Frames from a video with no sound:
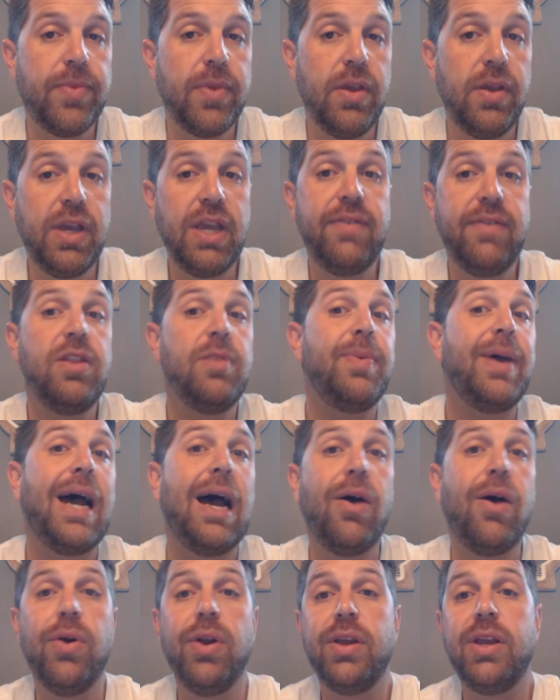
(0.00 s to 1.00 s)
He'll give you the
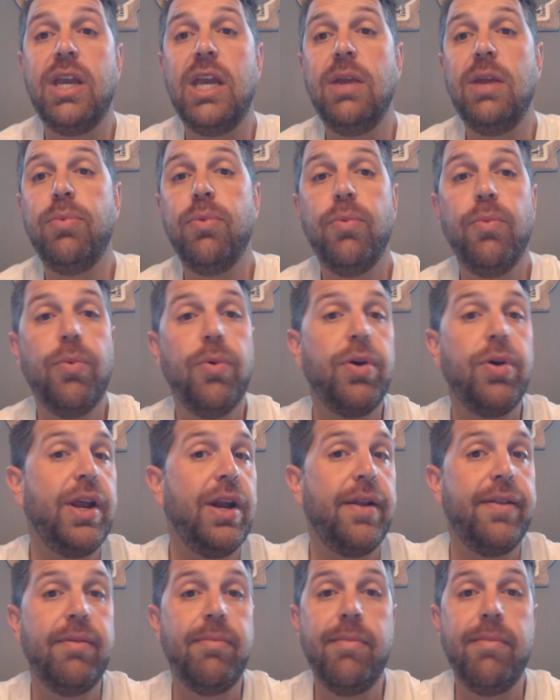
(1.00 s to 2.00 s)
power to keep
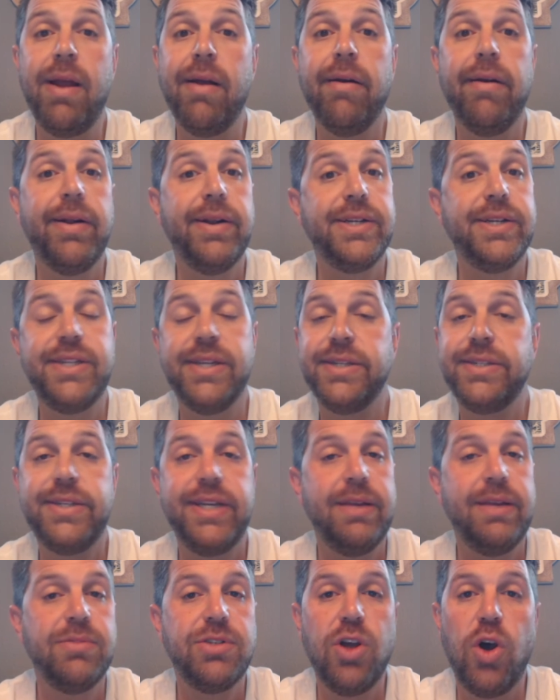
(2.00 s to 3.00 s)
working on the marriage that
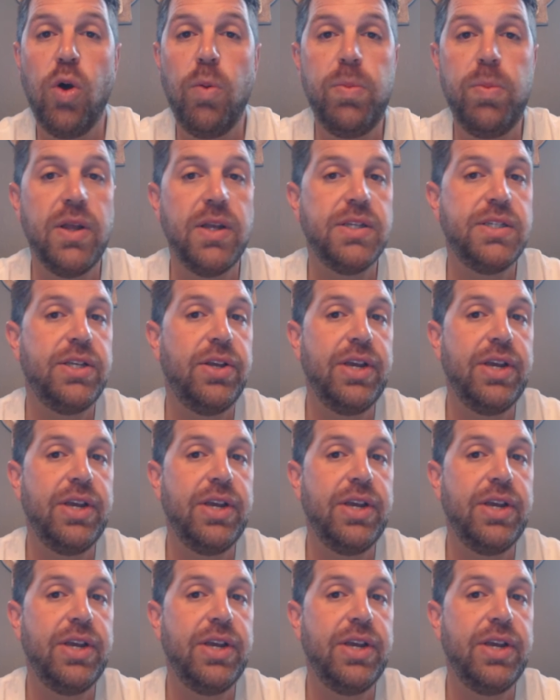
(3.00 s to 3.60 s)
seems hopeless.